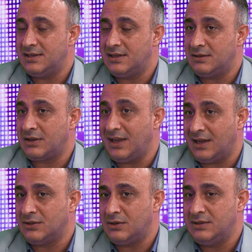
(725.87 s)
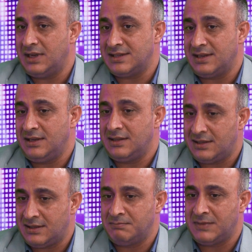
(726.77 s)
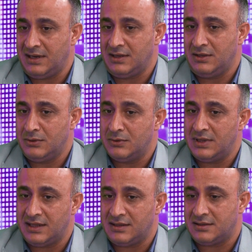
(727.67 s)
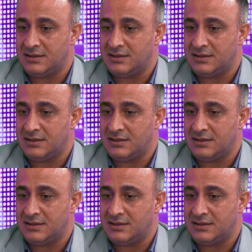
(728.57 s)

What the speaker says: as I telling you that